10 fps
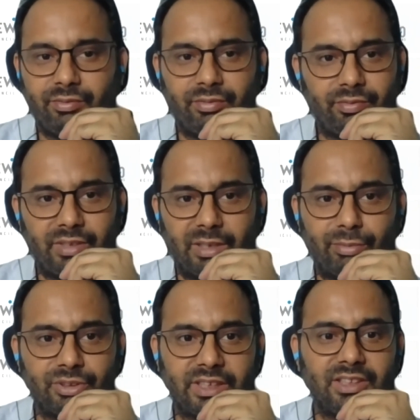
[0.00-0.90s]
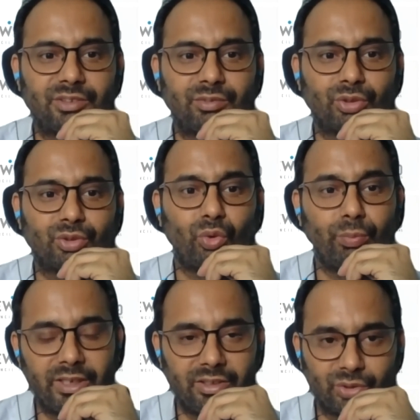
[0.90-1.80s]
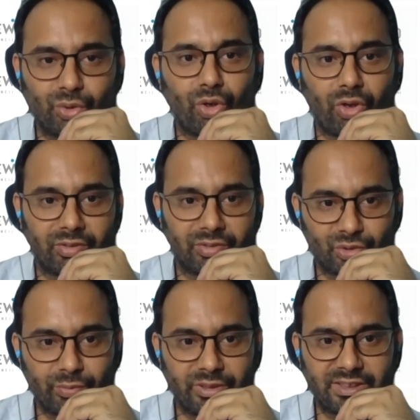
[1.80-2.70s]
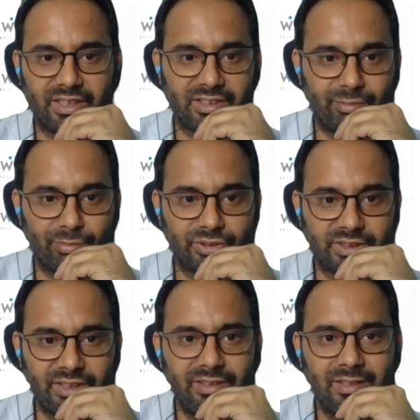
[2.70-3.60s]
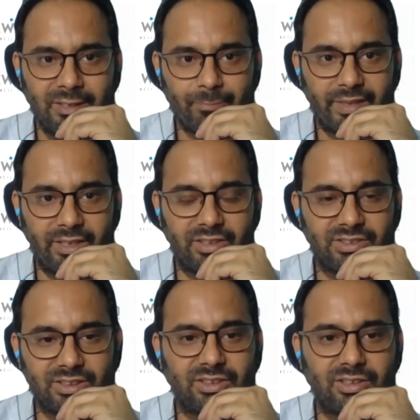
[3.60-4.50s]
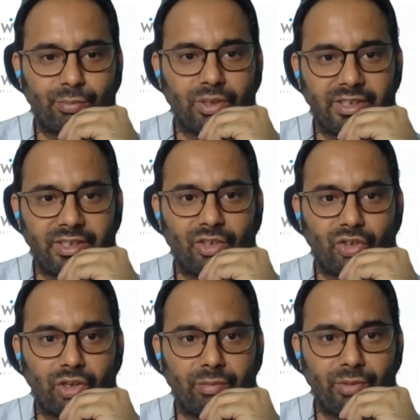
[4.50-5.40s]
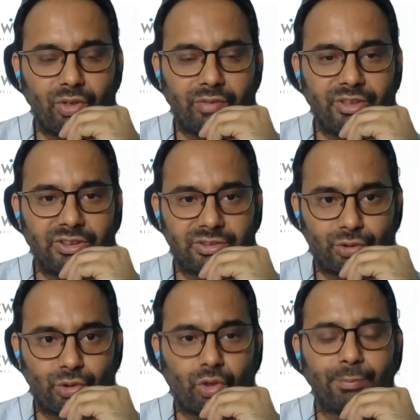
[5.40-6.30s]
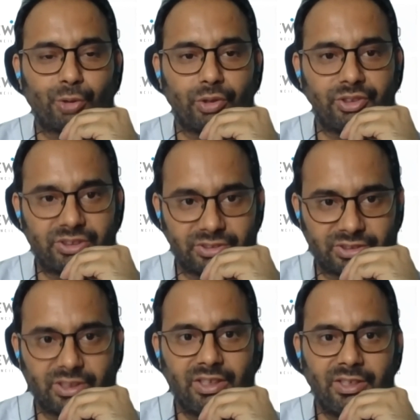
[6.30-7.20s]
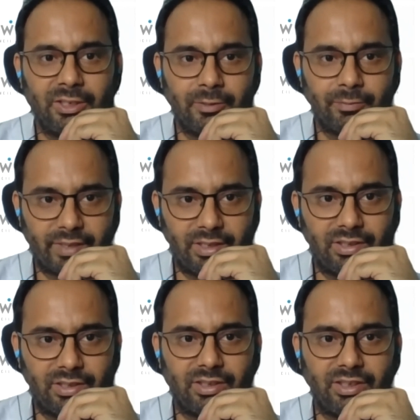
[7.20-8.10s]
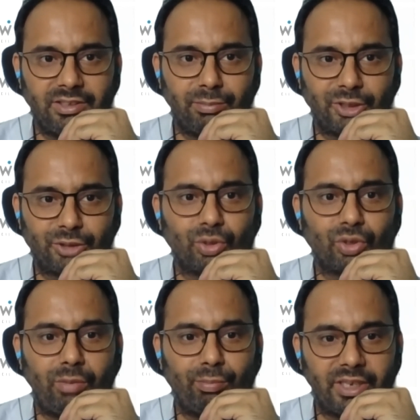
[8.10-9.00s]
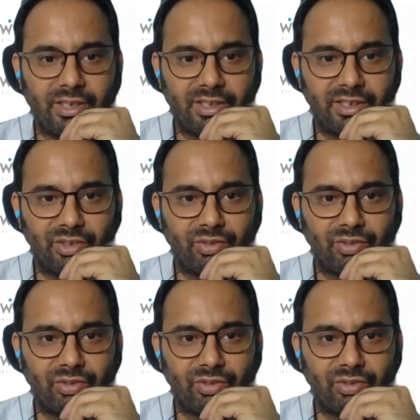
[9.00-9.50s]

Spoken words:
we have been saying this for so long, so many scientists have been saying. It is just that the political economy of these crop choices is much more complicated.